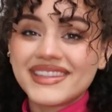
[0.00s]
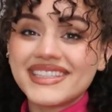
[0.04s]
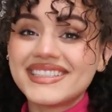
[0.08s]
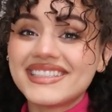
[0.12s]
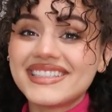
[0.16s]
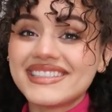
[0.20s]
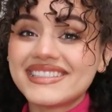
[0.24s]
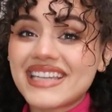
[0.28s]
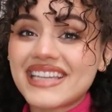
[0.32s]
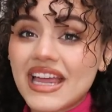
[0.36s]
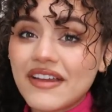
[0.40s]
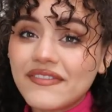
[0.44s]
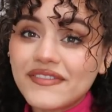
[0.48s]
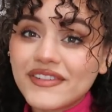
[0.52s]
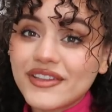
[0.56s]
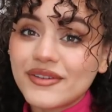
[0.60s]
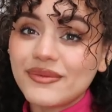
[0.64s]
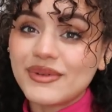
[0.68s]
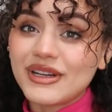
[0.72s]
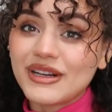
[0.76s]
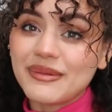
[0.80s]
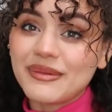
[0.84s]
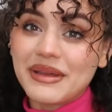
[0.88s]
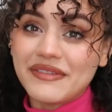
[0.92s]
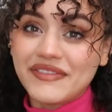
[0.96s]
This is definitely
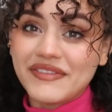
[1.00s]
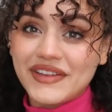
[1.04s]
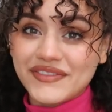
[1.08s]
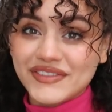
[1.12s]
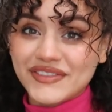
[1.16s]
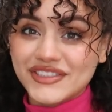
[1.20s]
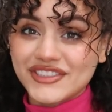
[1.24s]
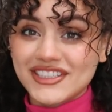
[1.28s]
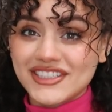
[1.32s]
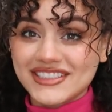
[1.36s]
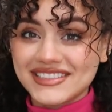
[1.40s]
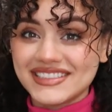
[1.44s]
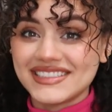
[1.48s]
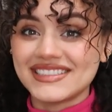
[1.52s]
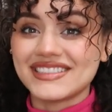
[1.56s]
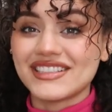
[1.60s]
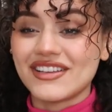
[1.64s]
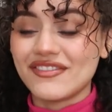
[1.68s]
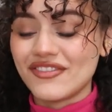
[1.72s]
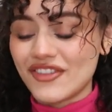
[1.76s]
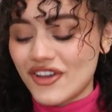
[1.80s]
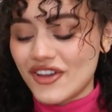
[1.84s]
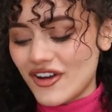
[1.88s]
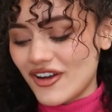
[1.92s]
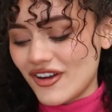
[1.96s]
one of my favorite dresses
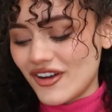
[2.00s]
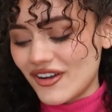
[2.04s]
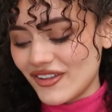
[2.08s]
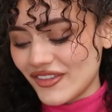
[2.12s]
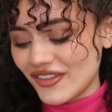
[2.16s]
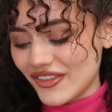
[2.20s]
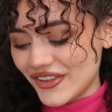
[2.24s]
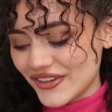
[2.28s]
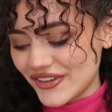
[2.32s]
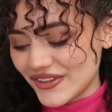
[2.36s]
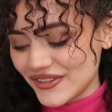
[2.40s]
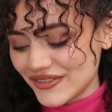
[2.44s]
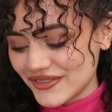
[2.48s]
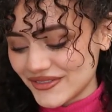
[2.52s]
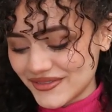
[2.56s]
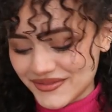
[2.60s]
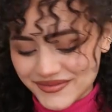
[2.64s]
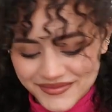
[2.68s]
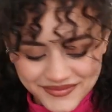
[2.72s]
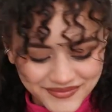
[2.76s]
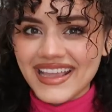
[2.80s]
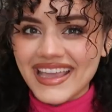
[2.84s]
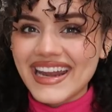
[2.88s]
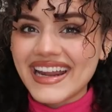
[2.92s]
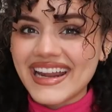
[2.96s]
of the haul though.
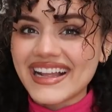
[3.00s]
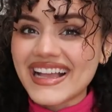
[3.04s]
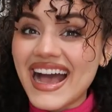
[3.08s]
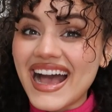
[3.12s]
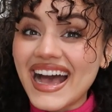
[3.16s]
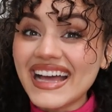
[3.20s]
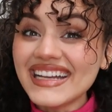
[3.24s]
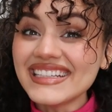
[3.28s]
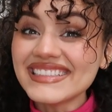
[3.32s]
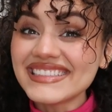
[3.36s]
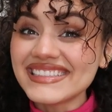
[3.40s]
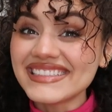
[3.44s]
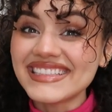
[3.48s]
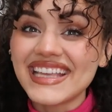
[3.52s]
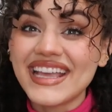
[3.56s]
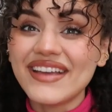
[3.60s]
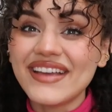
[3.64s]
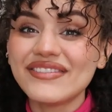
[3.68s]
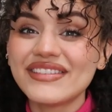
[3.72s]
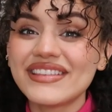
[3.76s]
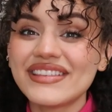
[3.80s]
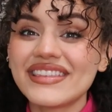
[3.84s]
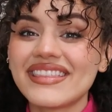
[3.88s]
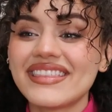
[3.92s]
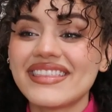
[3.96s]
And I kind of
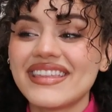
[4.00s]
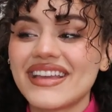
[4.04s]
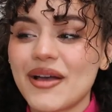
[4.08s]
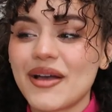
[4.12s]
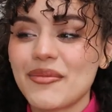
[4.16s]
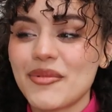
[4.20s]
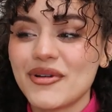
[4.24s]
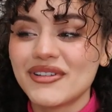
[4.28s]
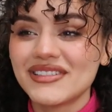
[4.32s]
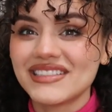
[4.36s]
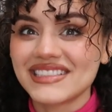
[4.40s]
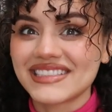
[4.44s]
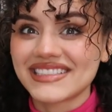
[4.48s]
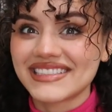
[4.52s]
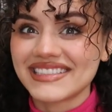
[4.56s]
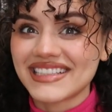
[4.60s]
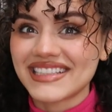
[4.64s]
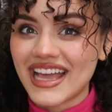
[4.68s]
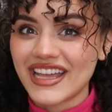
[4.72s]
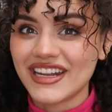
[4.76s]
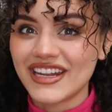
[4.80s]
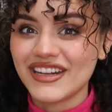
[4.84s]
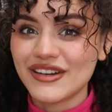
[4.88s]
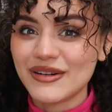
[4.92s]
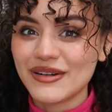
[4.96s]
saved the thing I'm most
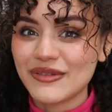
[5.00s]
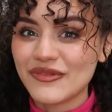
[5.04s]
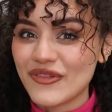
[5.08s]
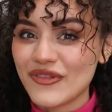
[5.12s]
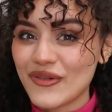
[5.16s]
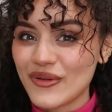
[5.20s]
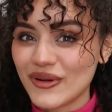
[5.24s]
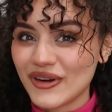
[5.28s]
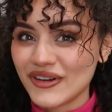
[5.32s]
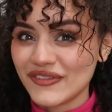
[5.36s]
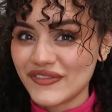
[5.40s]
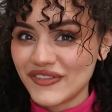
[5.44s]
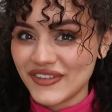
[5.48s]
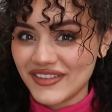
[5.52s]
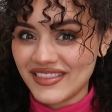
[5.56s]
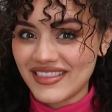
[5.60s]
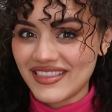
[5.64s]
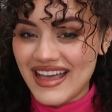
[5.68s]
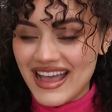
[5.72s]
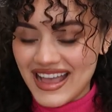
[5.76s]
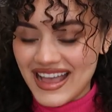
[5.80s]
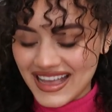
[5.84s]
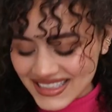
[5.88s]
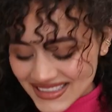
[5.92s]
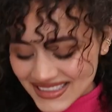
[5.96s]
excited for for
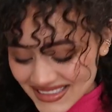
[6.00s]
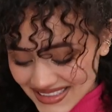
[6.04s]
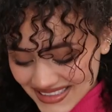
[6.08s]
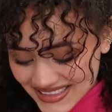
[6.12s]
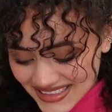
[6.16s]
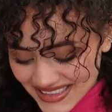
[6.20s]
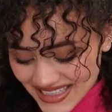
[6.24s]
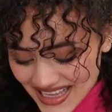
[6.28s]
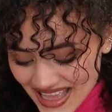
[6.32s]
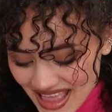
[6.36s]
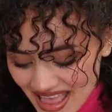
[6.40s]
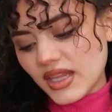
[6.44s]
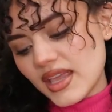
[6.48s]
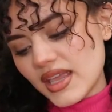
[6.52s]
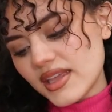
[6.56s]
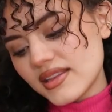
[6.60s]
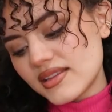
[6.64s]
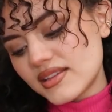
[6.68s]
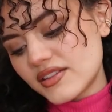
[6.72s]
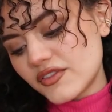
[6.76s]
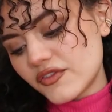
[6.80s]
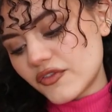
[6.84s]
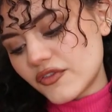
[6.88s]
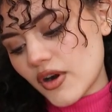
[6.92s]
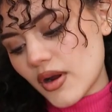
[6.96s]
last.
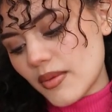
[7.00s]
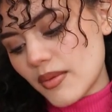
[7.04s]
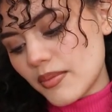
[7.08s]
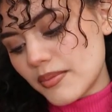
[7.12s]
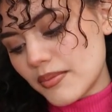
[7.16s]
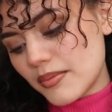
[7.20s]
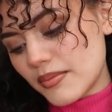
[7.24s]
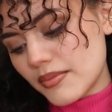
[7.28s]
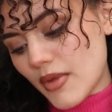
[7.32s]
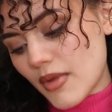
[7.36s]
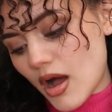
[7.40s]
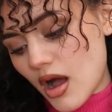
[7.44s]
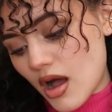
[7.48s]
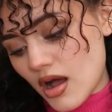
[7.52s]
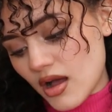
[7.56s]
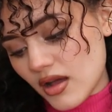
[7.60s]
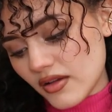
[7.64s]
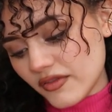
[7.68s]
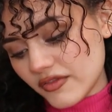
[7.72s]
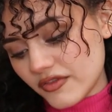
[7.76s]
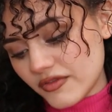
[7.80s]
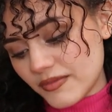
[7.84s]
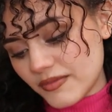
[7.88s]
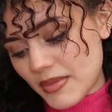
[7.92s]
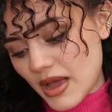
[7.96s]
It's from
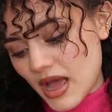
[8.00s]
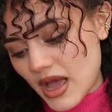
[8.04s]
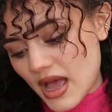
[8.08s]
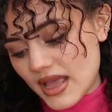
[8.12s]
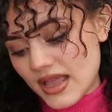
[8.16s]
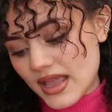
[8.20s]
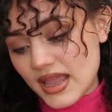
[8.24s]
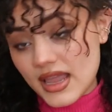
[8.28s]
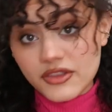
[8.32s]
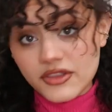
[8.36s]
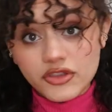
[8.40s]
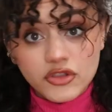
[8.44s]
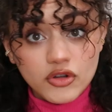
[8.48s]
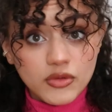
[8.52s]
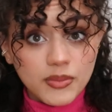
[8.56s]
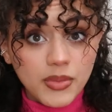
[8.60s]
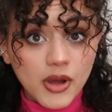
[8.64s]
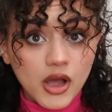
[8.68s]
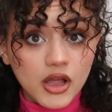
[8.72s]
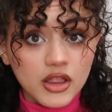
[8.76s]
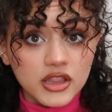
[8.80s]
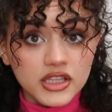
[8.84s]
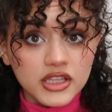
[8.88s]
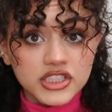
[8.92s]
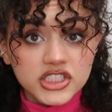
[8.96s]
Maeve by
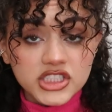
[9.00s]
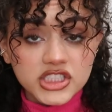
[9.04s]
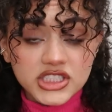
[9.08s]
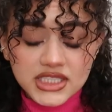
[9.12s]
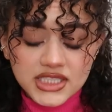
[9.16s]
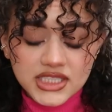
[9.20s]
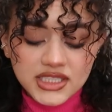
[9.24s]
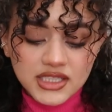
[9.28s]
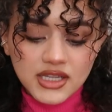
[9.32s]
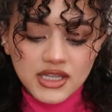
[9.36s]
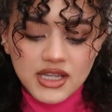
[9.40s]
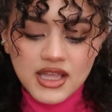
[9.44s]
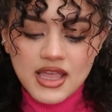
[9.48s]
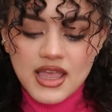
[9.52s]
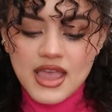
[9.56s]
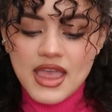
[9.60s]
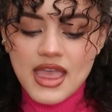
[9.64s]
Anthropologie